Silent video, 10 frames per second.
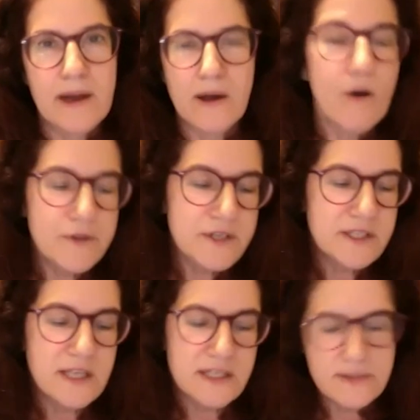oh,
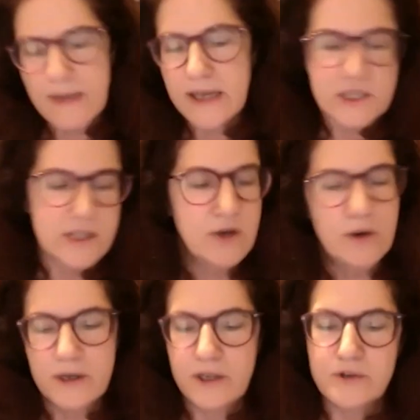this doesn't match the
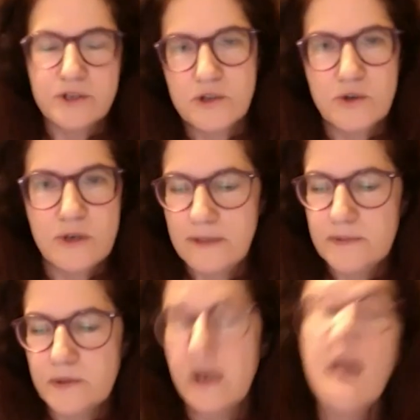audio
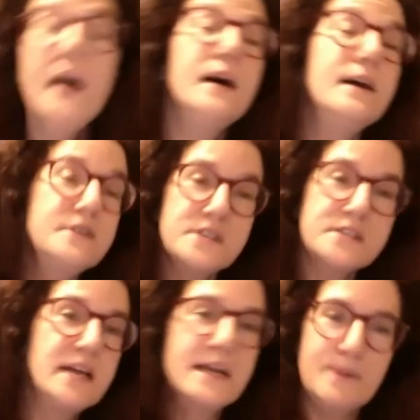script, or, there's a
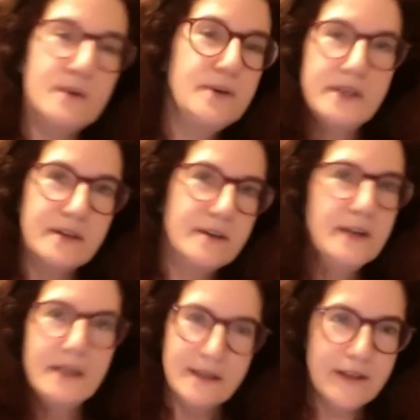typo
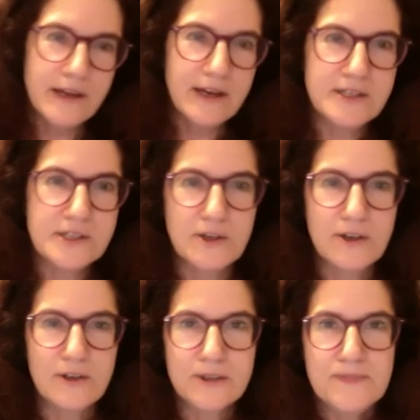here that I
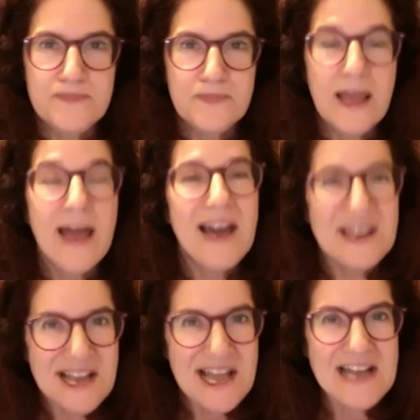circled.
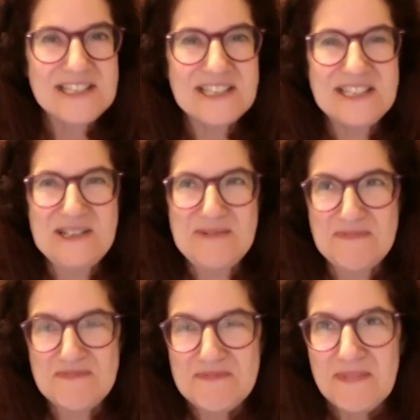And I asked
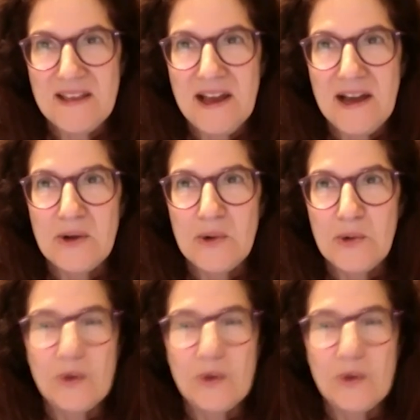him, will